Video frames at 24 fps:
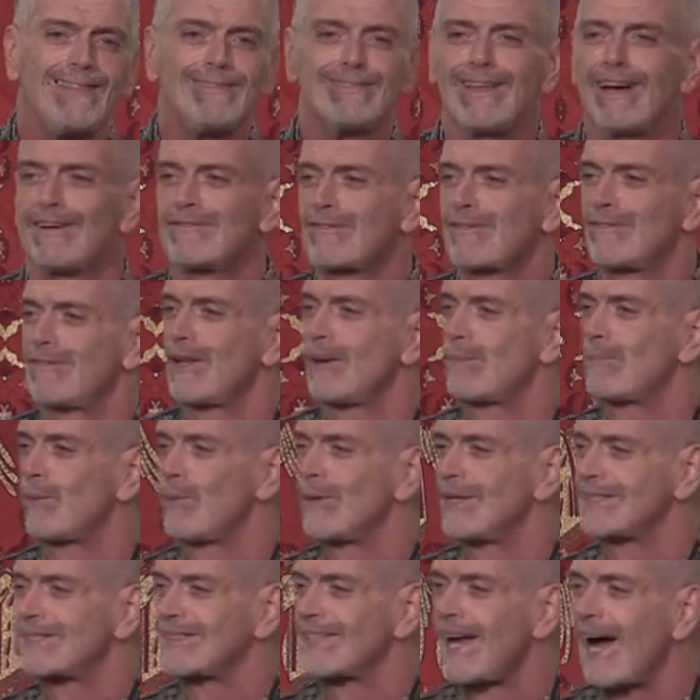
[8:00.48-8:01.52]
I loved Flip
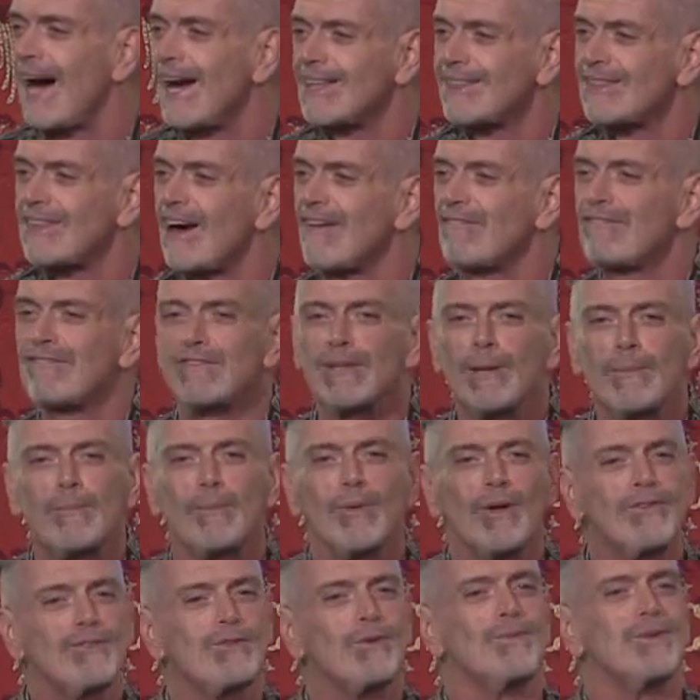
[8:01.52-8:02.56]
Wilson. I thought Flip
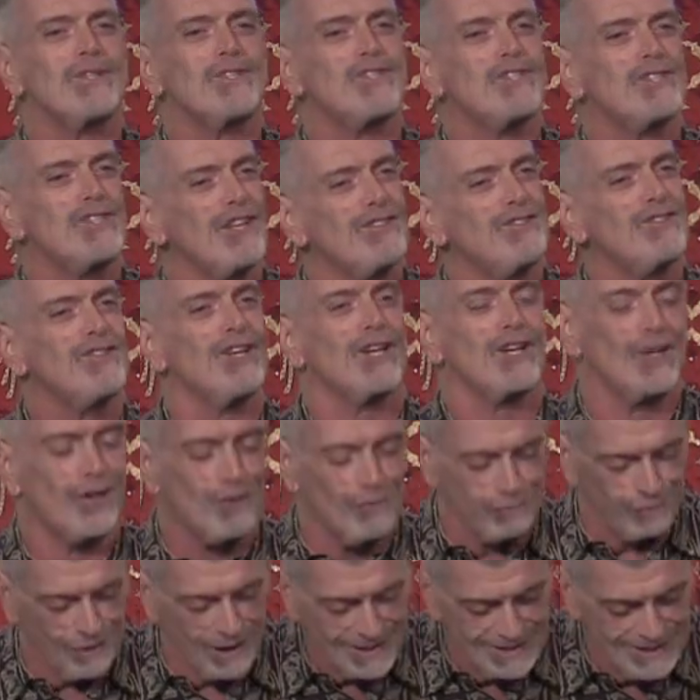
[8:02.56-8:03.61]
Wilson was just the
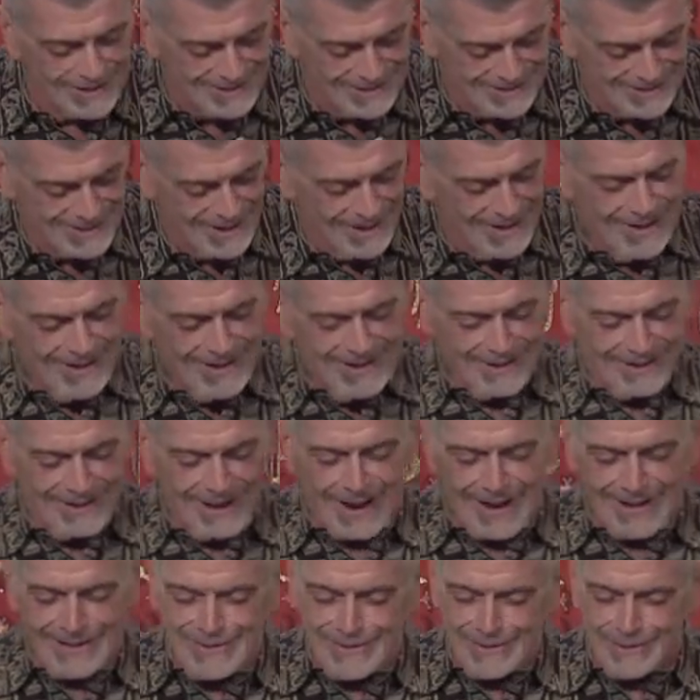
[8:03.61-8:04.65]
greatest
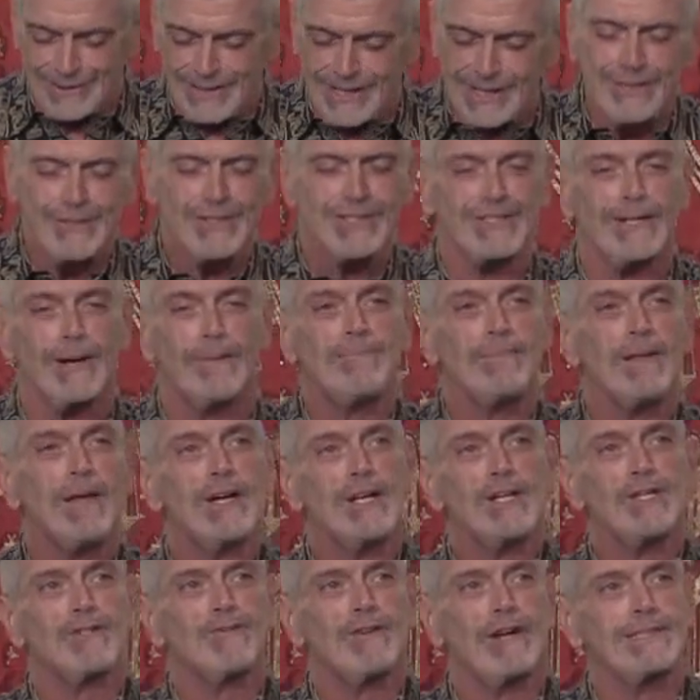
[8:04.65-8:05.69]
guy, you know, and he used to
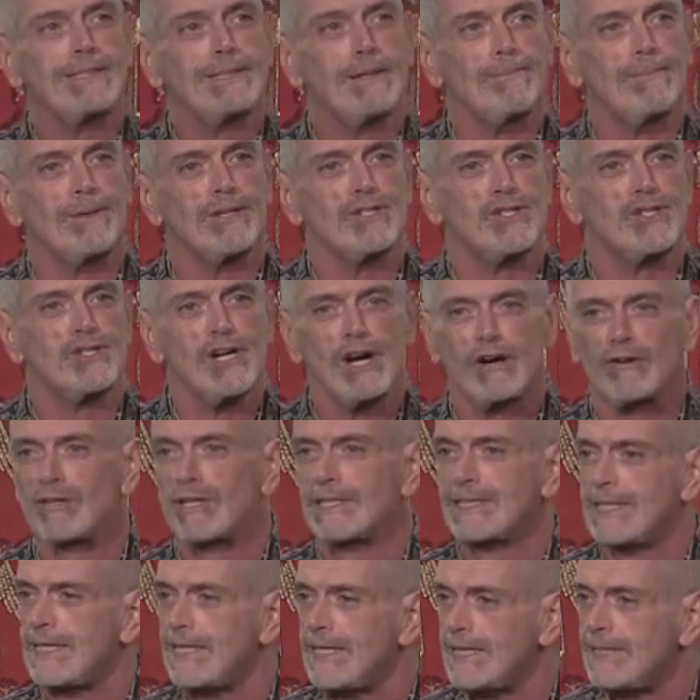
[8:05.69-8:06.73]
dress up as
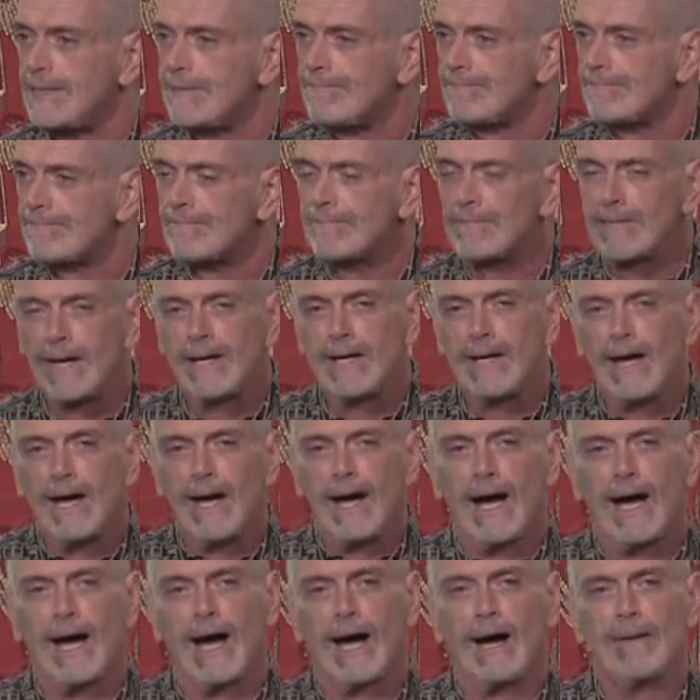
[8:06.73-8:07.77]
Geraldine.
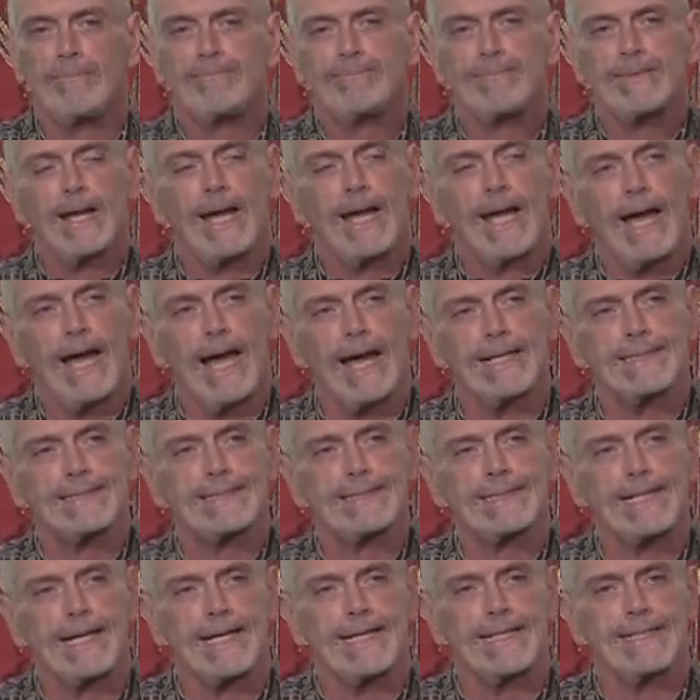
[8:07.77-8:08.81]
Um, and
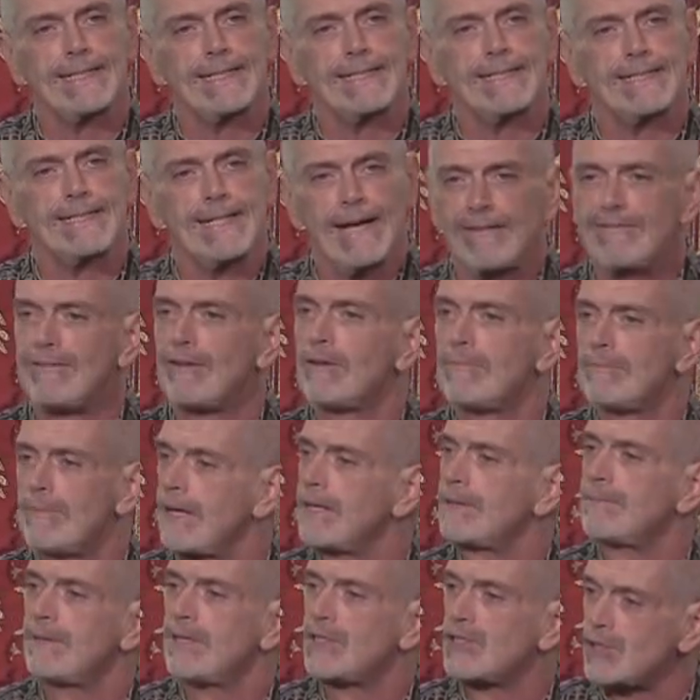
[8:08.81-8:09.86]
say, the devil
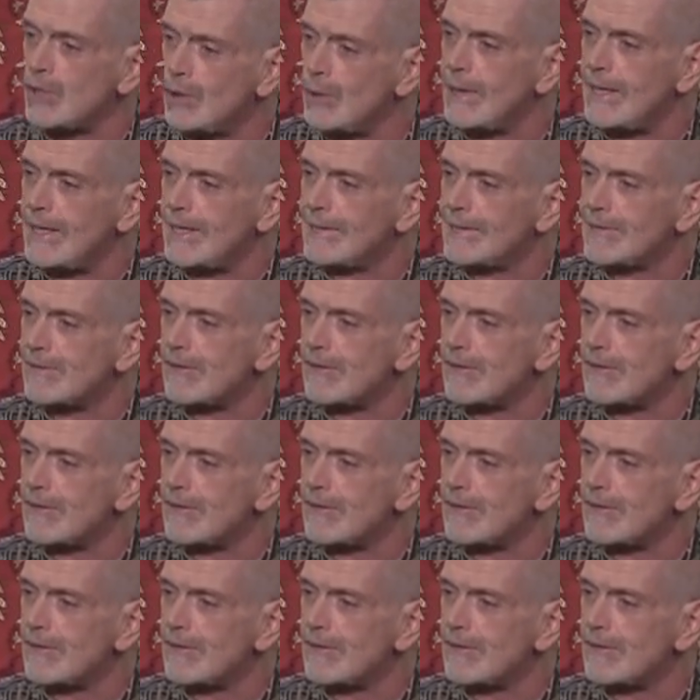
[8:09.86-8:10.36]
made me do it.